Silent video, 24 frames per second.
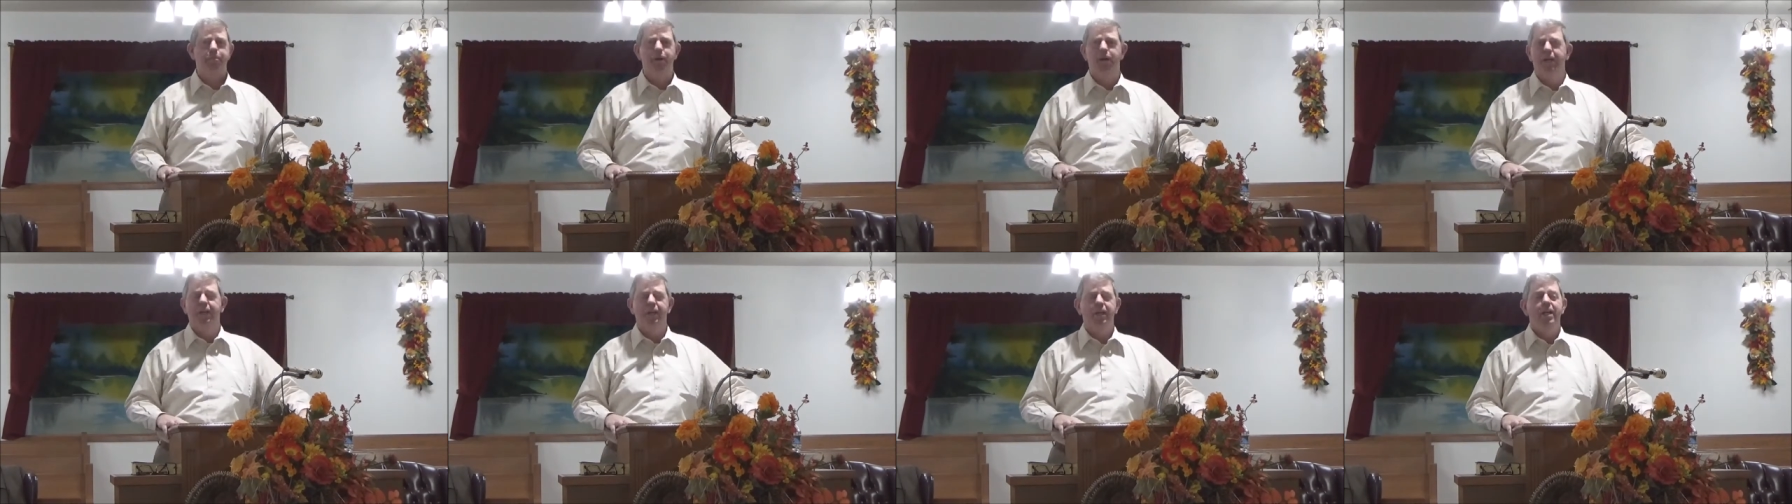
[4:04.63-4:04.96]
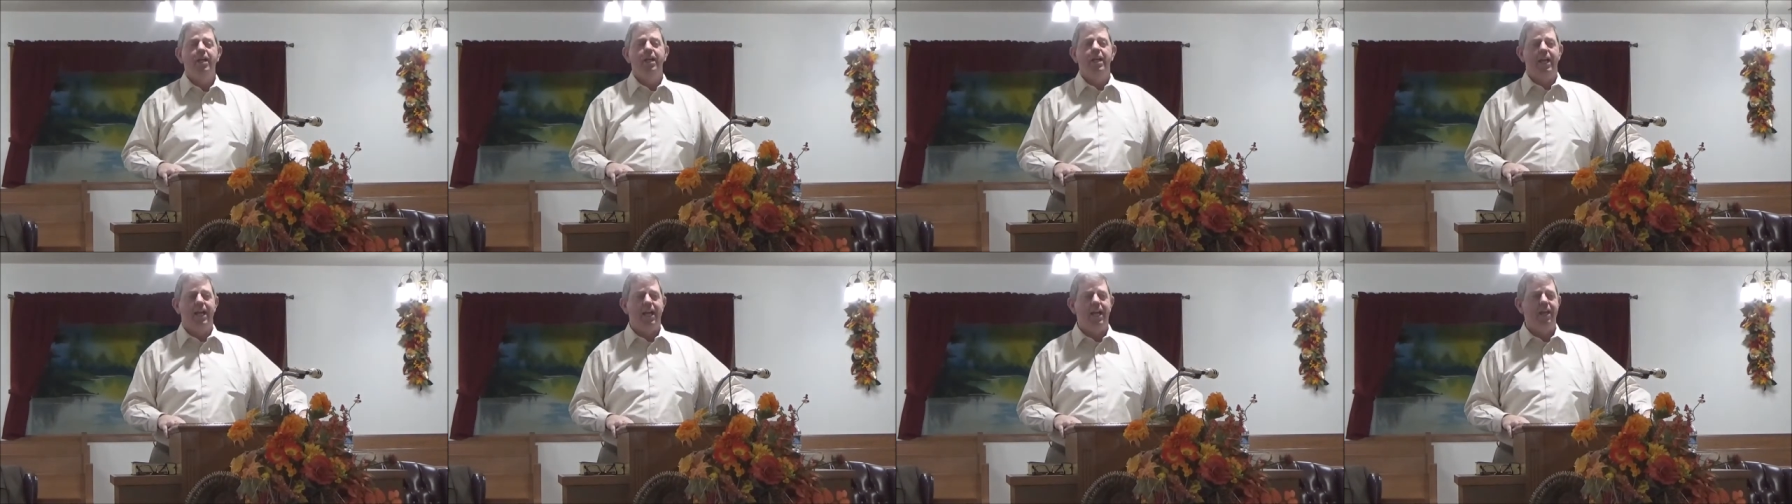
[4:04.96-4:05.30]

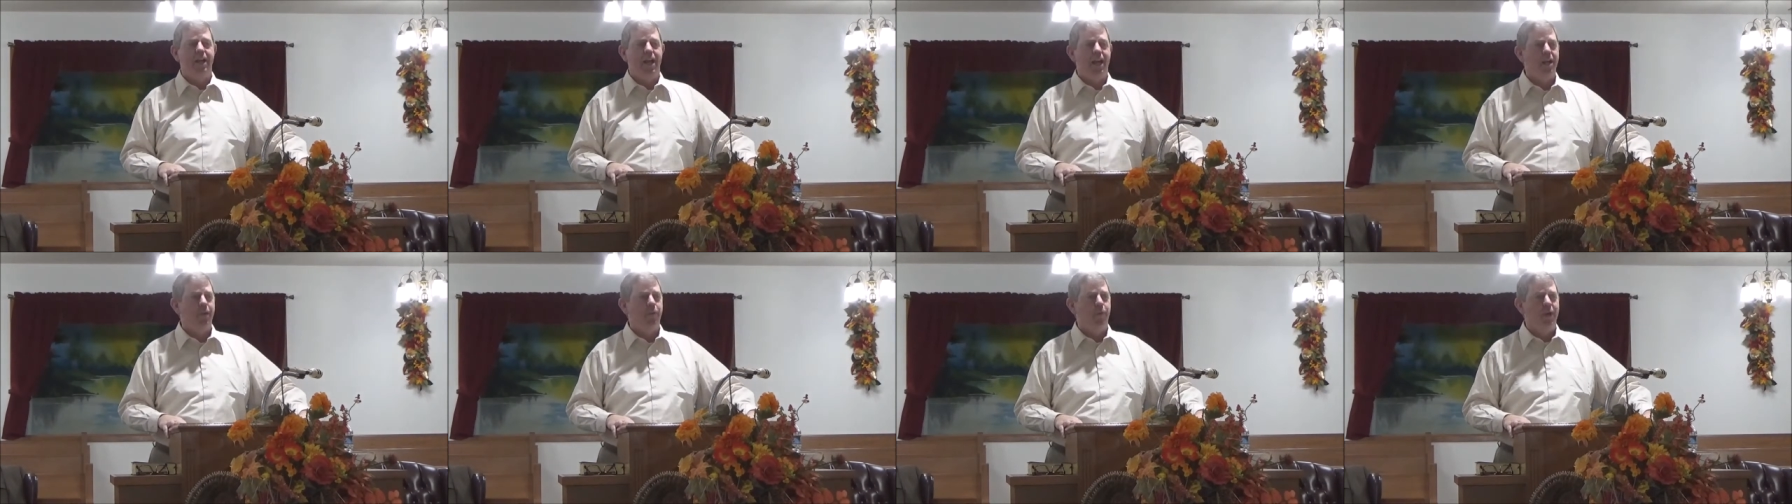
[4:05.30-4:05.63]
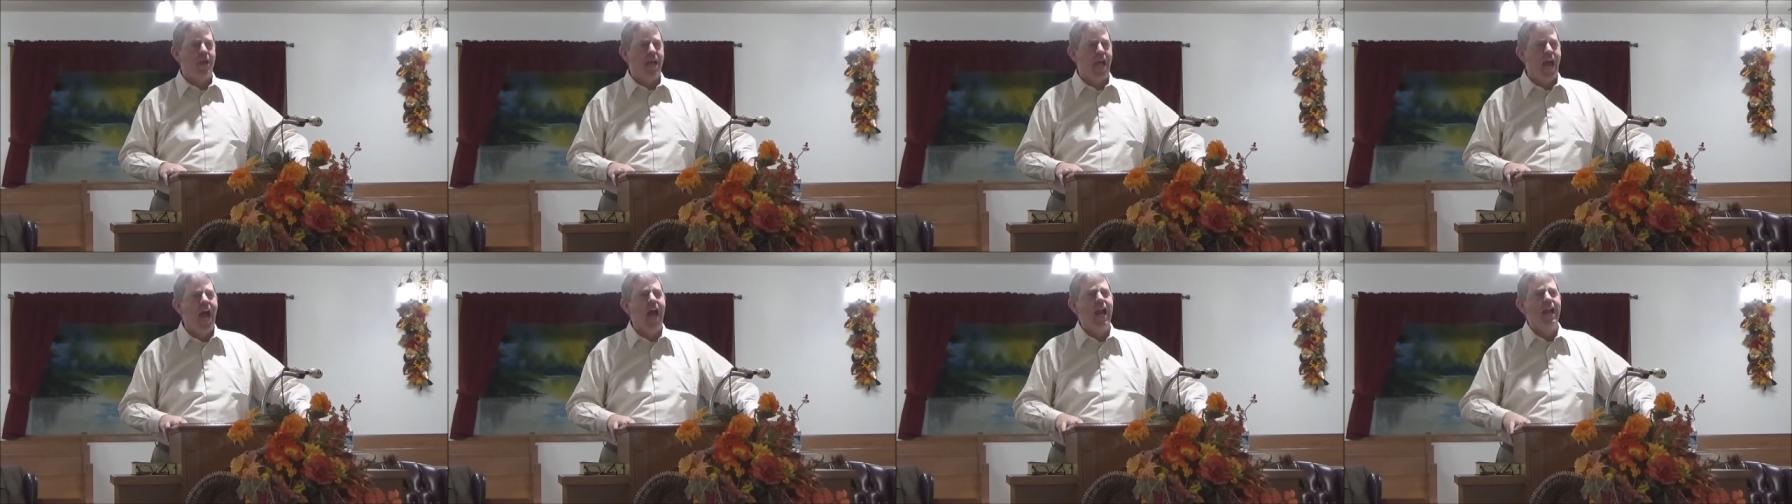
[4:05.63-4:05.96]
but in, in
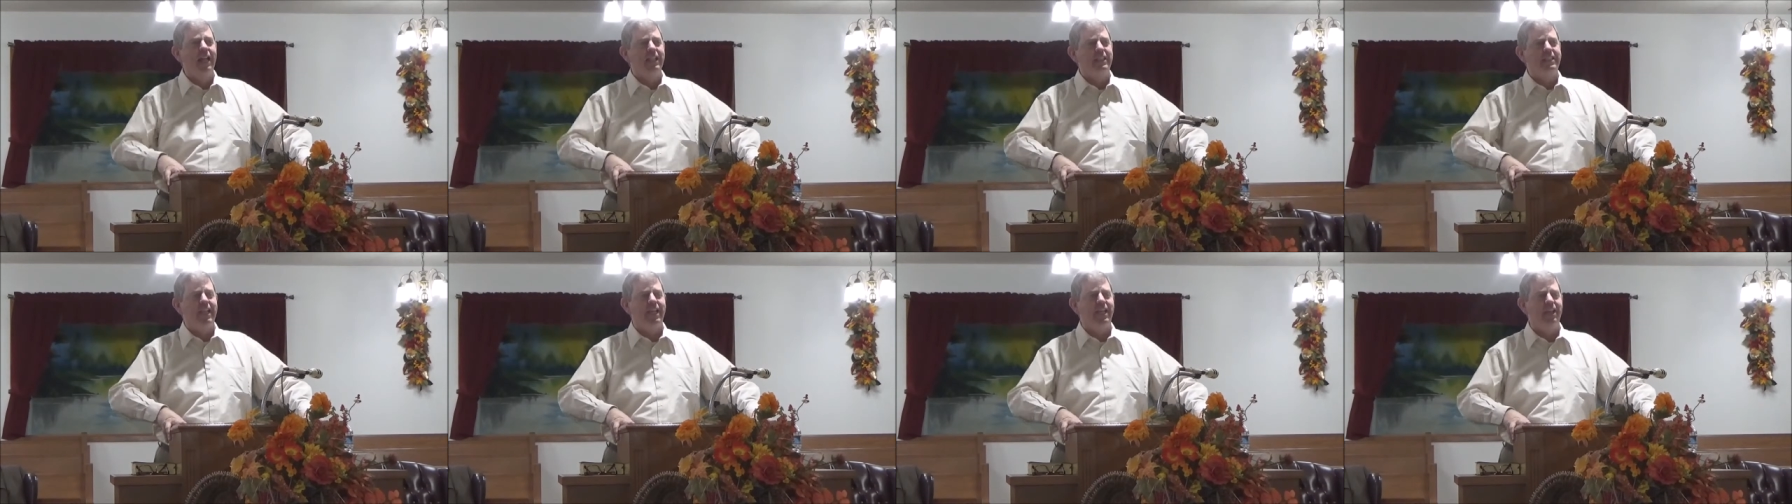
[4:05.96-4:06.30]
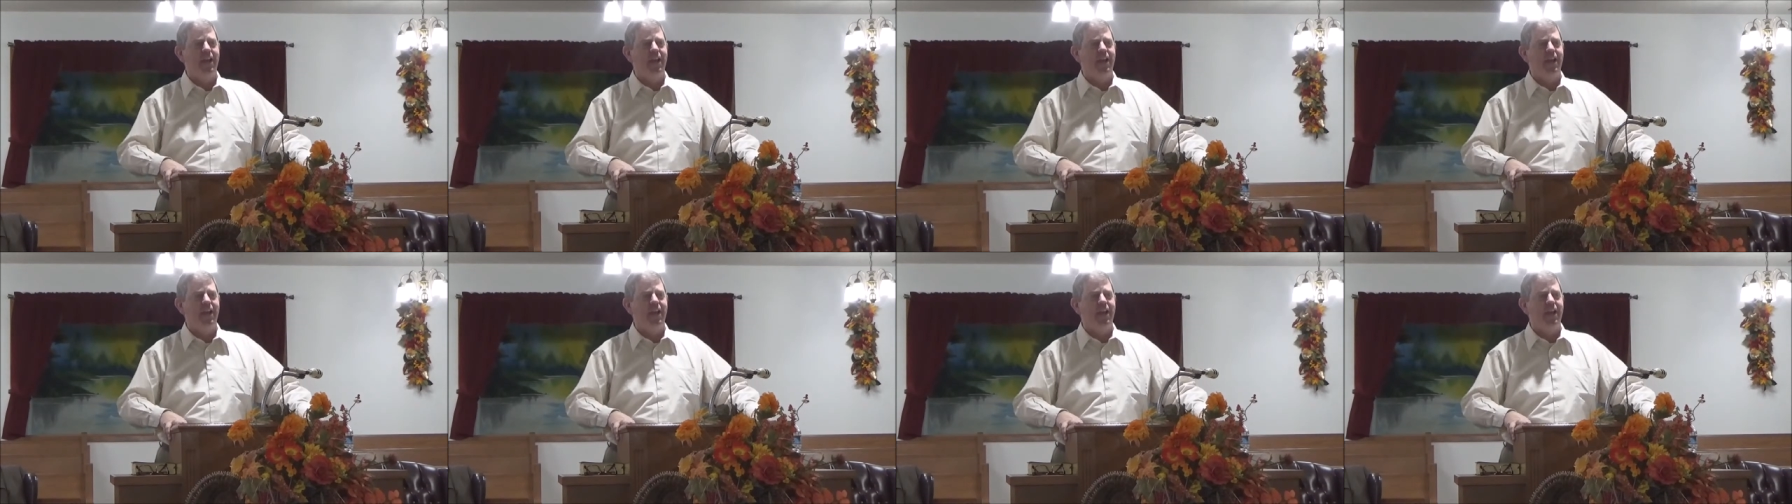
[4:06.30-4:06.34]
reality,